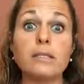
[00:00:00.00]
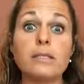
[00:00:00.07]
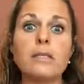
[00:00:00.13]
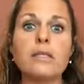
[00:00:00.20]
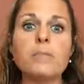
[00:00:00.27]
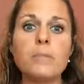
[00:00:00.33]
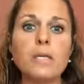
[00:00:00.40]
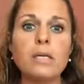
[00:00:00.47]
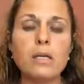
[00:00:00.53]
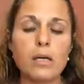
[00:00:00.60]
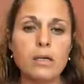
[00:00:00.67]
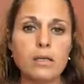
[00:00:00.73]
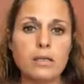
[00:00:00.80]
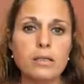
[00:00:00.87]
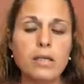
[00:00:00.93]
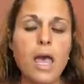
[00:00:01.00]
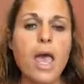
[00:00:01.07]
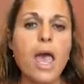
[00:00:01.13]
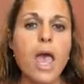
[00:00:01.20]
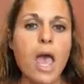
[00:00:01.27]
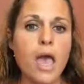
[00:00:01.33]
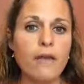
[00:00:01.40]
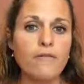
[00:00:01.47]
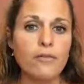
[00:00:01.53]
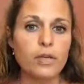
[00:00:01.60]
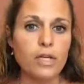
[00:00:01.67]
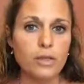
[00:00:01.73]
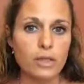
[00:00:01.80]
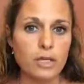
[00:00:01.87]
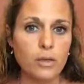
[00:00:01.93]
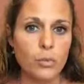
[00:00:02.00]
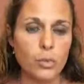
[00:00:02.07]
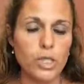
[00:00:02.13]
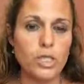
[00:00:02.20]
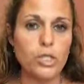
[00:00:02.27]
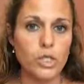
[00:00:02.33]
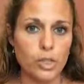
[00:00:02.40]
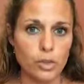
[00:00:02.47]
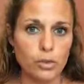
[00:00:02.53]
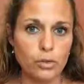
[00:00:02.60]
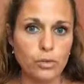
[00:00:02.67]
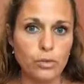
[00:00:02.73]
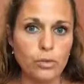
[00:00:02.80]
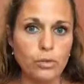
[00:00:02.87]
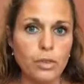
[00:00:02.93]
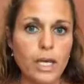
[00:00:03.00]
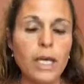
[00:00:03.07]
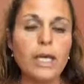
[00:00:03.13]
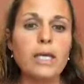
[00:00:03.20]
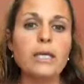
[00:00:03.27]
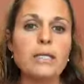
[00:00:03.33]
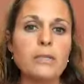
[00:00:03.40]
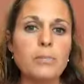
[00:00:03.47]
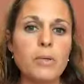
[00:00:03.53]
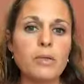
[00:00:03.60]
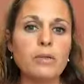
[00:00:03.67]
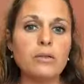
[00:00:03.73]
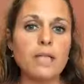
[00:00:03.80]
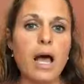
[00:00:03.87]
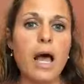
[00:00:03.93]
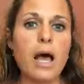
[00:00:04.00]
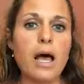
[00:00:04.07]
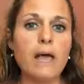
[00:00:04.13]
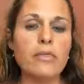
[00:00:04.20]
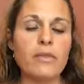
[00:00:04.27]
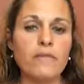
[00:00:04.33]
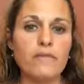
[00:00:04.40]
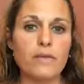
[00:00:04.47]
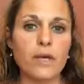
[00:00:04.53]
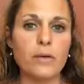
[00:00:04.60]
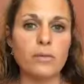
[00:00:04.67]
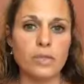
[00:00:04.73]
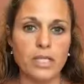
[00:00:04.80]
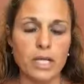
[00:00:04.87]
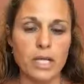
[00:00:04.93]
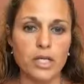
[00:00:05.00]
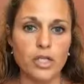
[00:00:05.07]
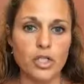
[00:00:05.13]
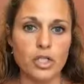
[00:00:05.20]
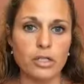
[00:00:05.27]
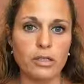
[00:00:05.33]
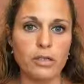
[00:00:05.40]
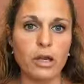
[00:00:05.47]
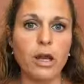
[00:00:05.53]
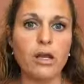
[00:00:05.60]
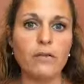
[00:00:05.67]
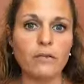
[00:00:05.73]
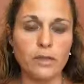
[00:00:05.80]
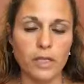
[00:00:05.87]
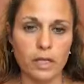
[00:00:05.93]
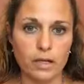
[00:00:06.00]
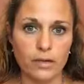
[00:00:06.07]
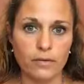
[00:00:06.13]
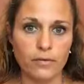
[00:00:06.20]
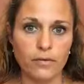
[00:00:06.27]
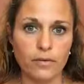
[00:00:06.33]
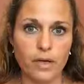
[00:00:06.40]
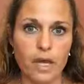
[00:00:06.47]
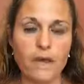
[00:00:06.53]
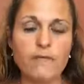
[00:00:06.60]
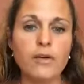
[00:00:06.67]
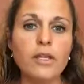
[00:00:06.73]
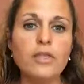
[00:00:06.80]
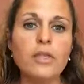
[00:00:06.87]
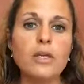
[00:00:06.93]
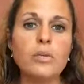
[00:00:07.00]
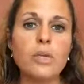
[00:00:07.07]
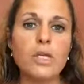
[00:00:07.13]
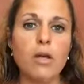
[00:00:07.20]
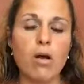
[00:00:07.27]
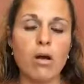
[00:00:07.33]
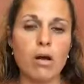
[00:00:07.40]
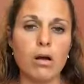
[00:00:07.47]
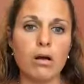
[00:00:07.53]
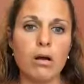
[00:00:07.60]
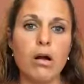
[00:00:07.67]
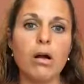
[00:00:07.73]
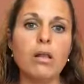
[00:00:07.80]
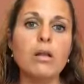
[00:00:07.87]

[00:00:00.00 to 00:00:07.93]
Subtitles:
See, because everything we do is built on the foundation of love. Everything we are, all